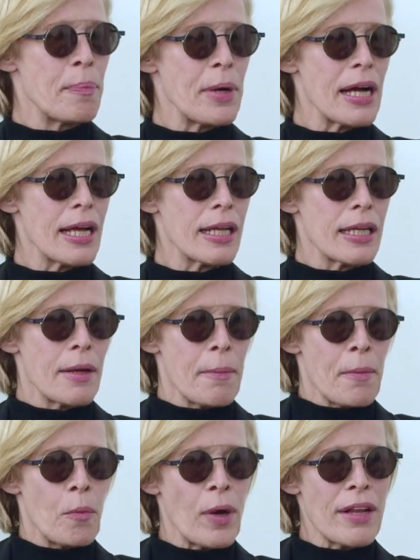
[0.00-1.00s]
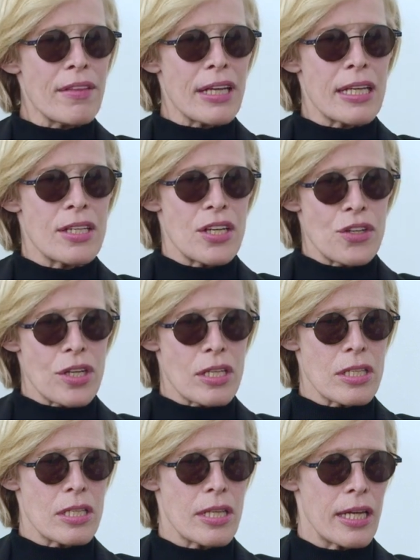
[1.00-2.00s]
but one of the
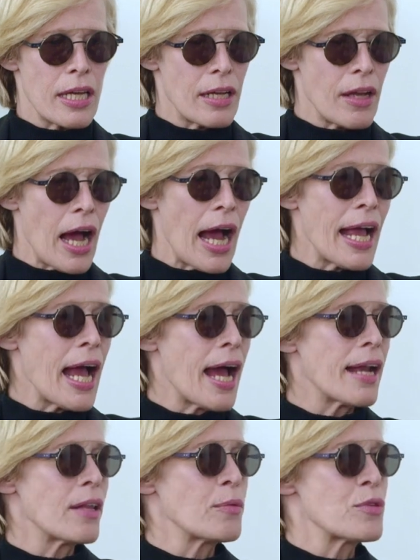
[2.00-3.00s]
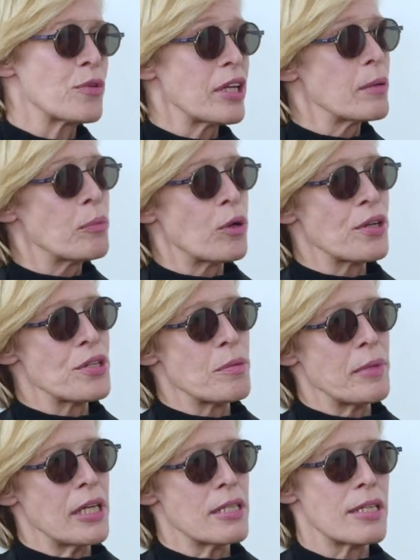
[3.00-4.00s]
conditions that I had and that was really important to
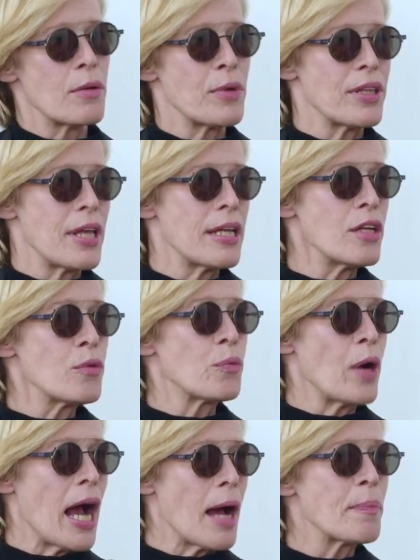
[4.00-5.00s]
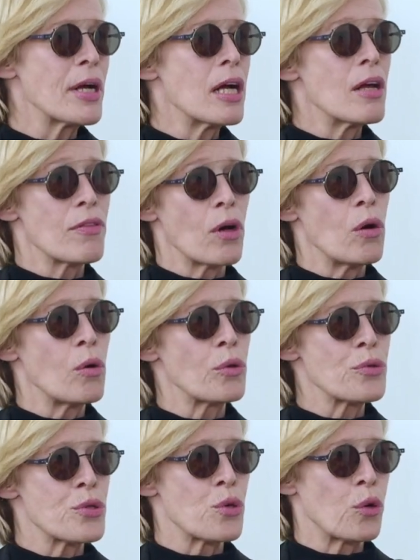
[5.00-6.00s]
me is that they didn't wrap the whole
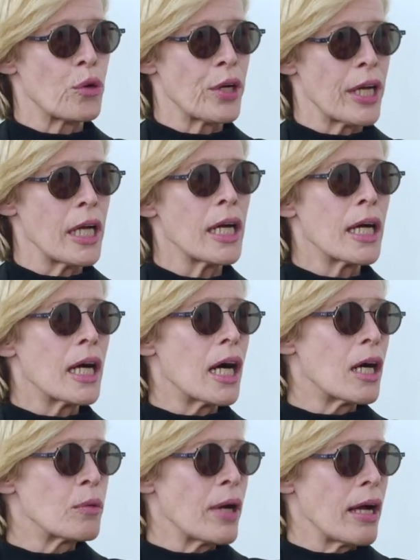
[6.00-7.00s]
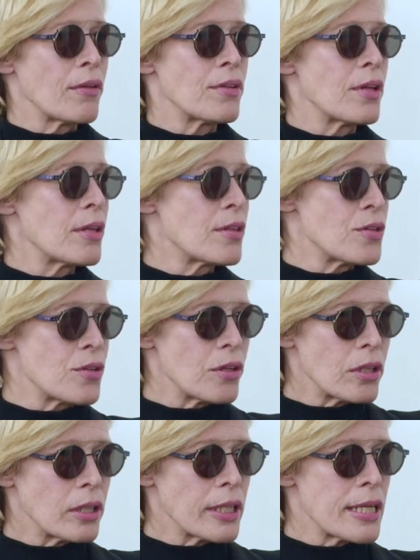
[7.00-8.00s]
story around the
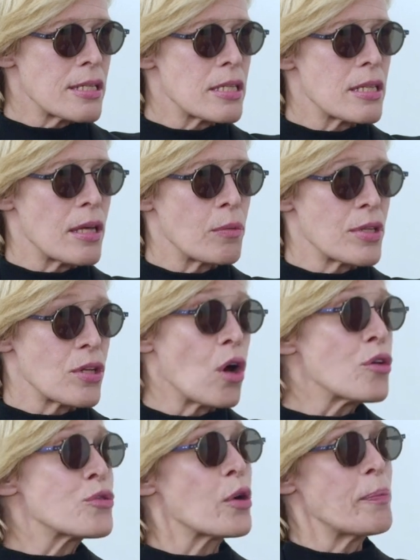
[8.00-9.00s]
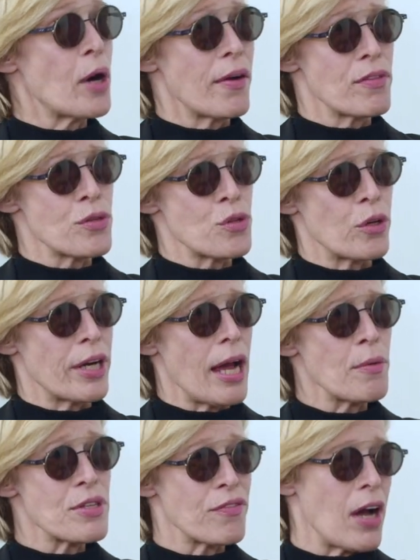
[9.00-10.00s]
journalist that was also a part of the story. I
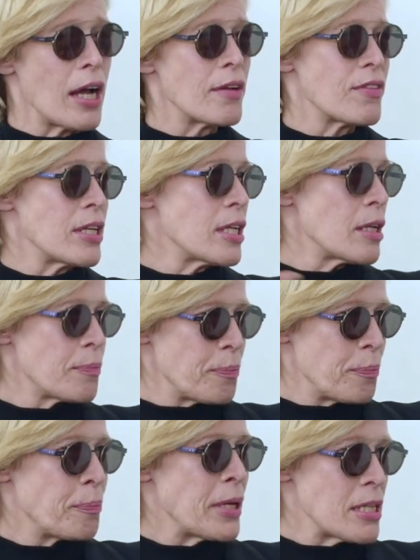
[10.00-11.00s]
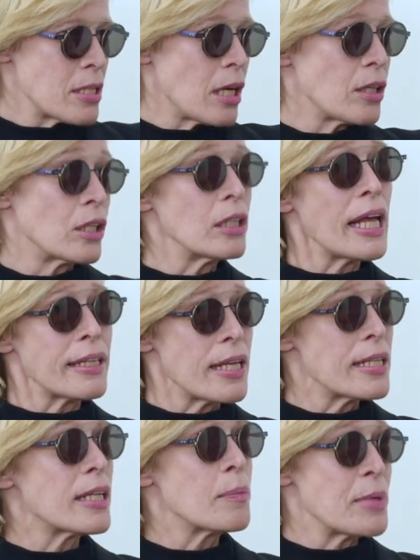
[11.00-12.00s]
was fine if they did a piece on her, like they
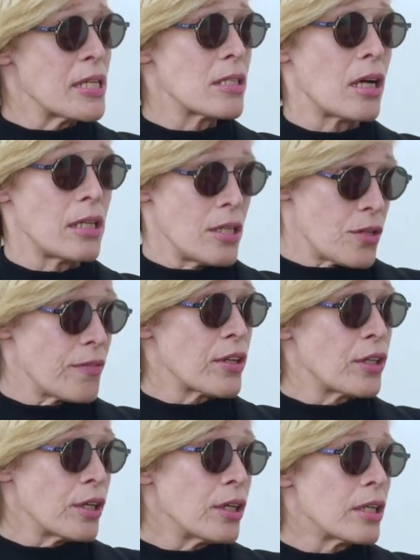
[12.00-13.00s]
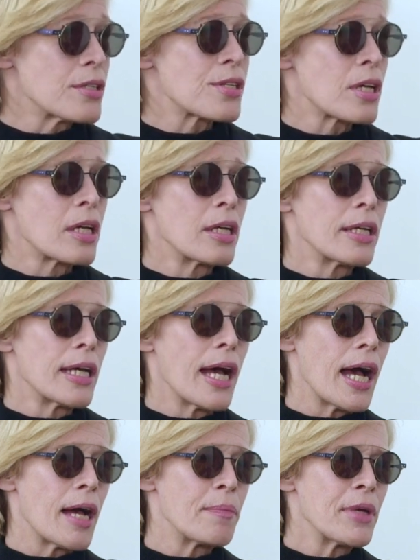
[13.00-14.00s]
did a piece on each of the girls,
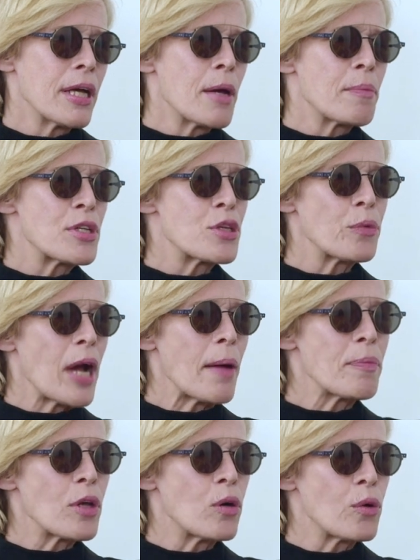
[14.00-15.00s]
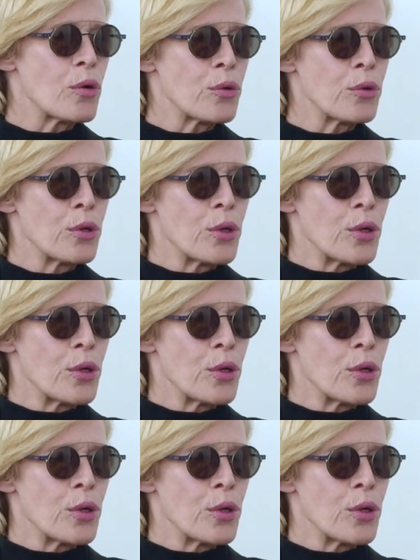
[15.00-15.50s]
but to wrap the whole